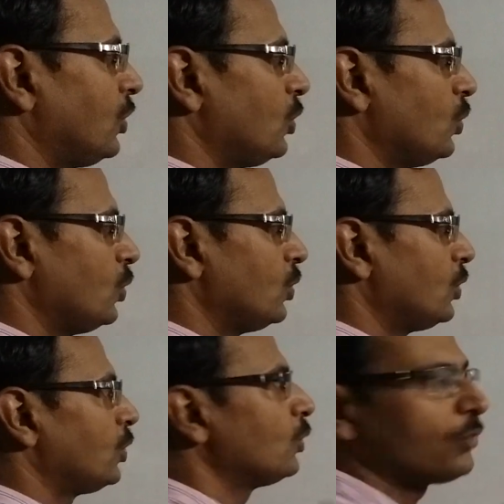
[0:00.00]

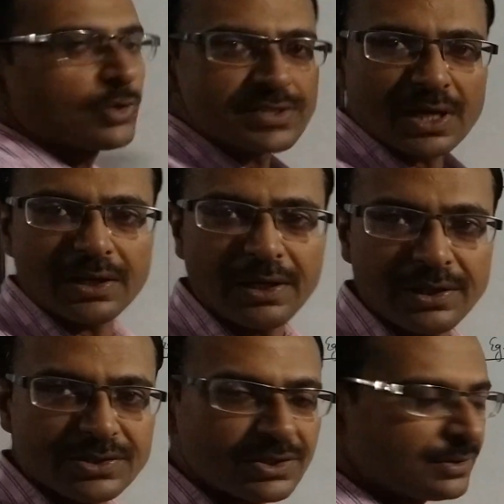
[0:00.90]
2 4s are
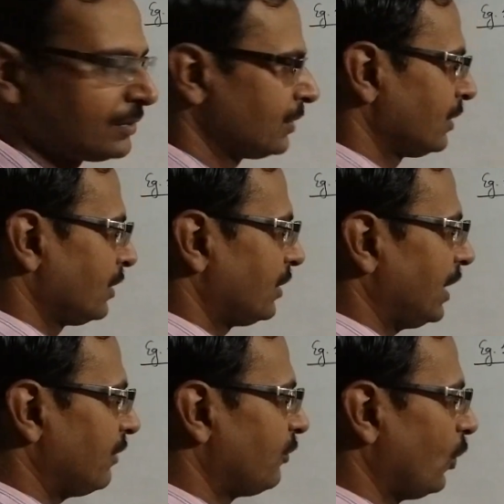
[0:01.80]
8,
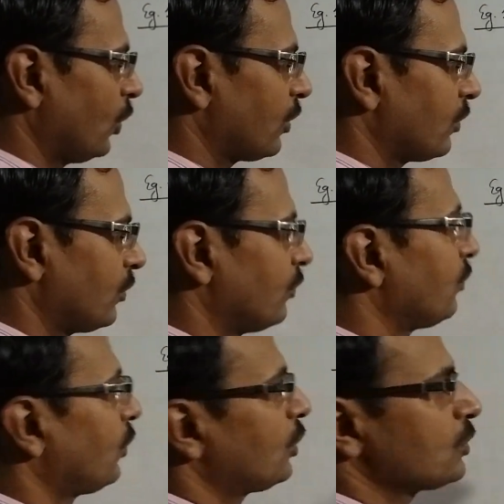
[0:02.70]
then 4
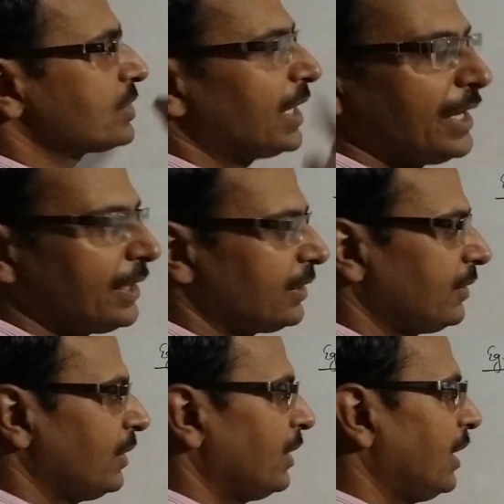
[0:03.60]
2s are 8,
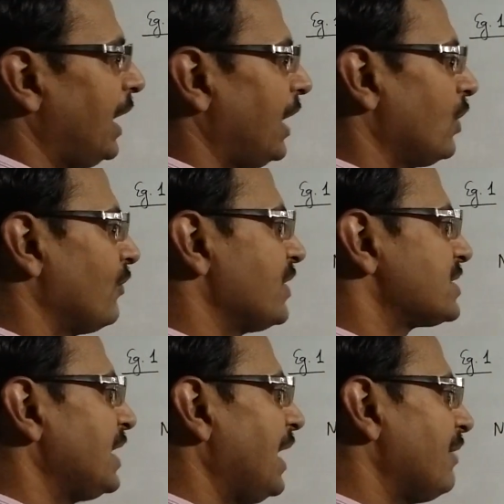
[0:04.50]
and
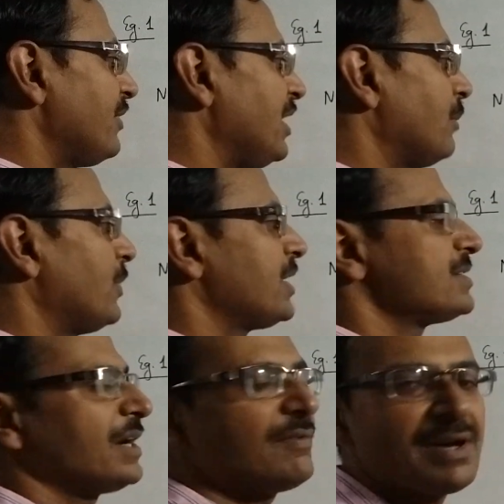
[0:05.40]
obviously every number is
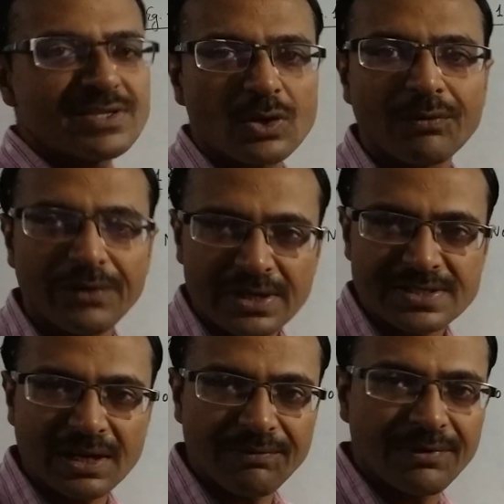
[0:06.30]
a divisor of
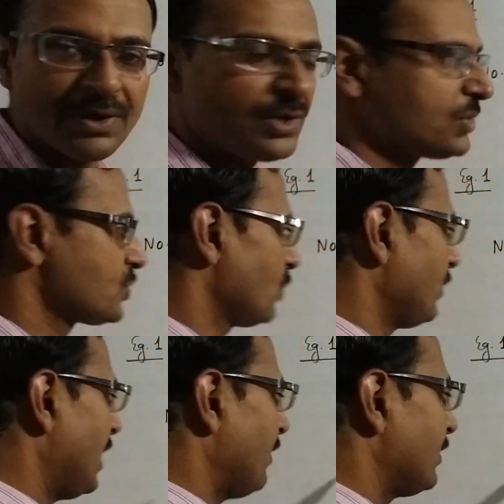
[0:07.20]
itself. So
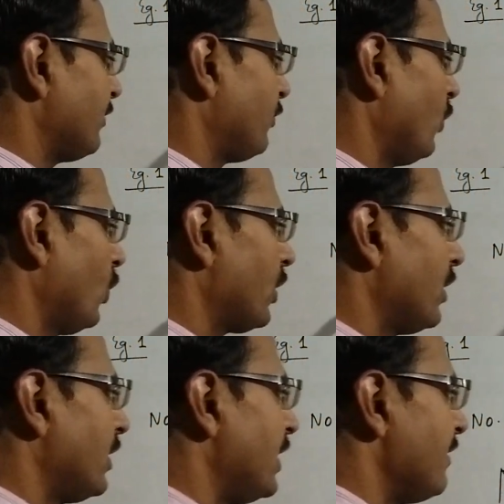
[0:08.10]
we have the 4
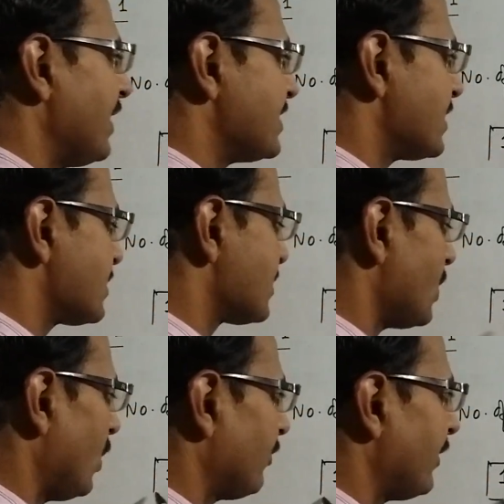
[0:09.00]
divisors
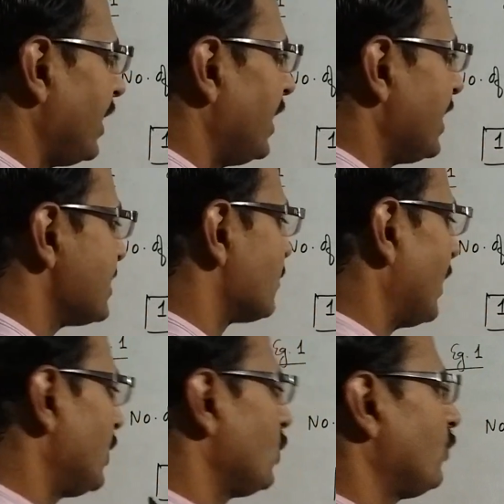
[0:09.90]
of 8 as
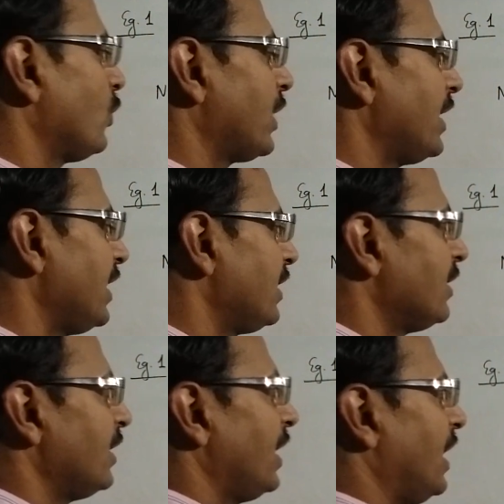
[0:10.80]
1, 2, 4 and
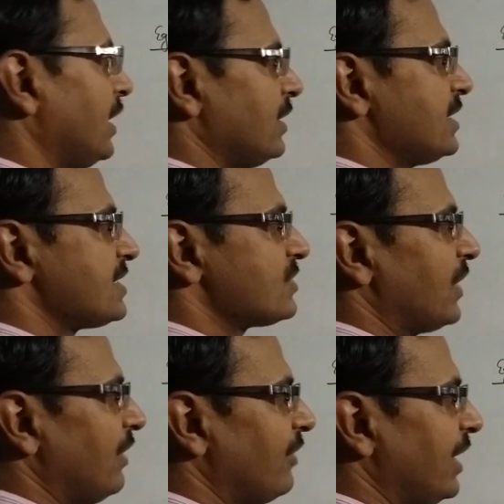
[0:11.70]
8, and this is
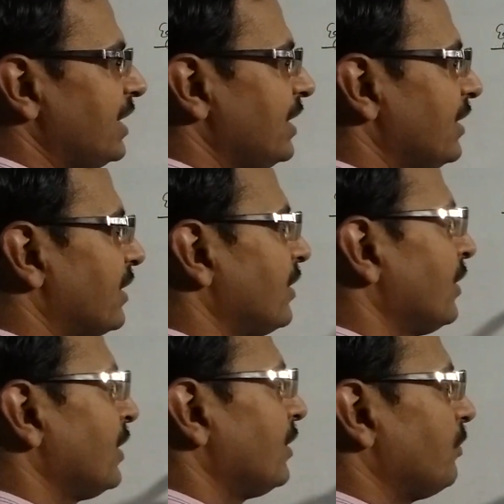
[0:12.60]
verified here
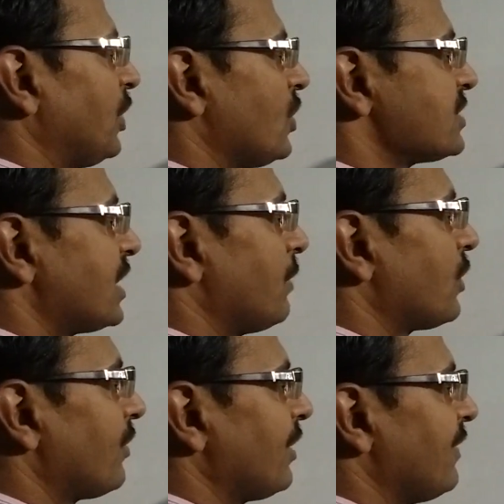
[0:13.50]
because the
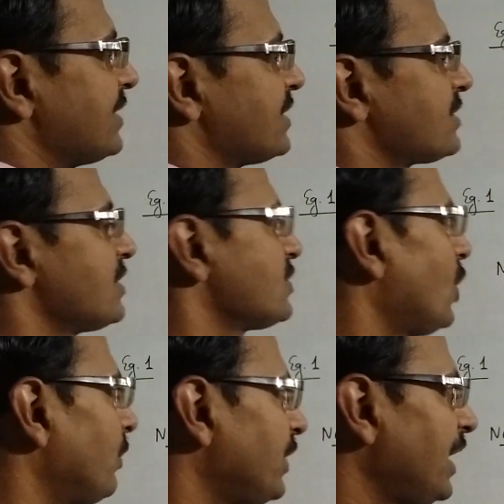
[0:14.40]
number of divisors is
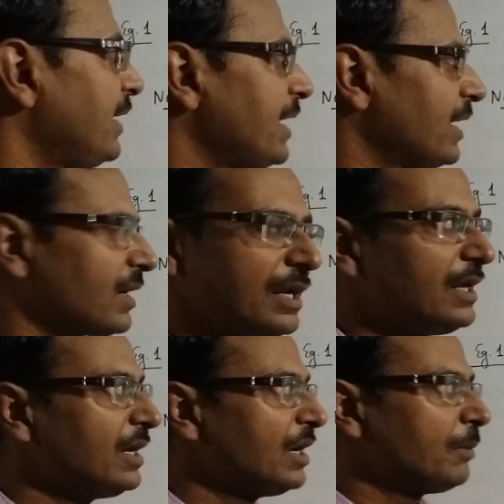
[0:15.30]
obtained
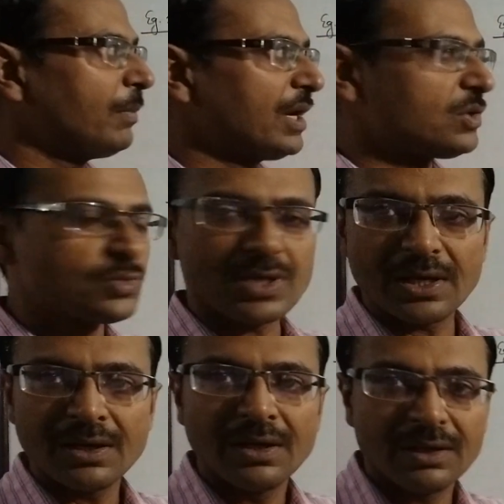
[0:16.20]
directly by
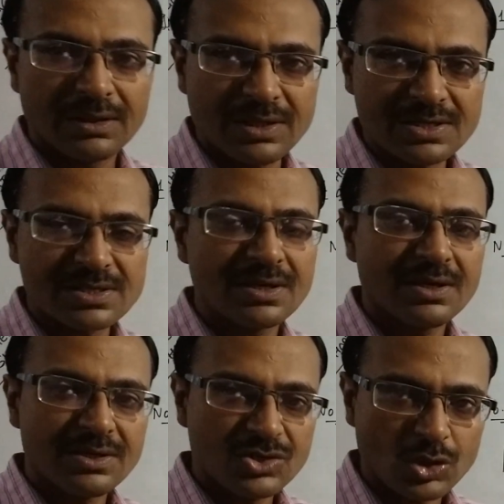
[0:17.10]
using this
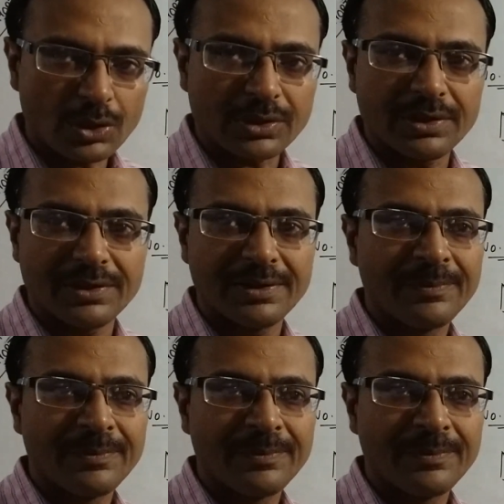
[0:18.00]
shortcut.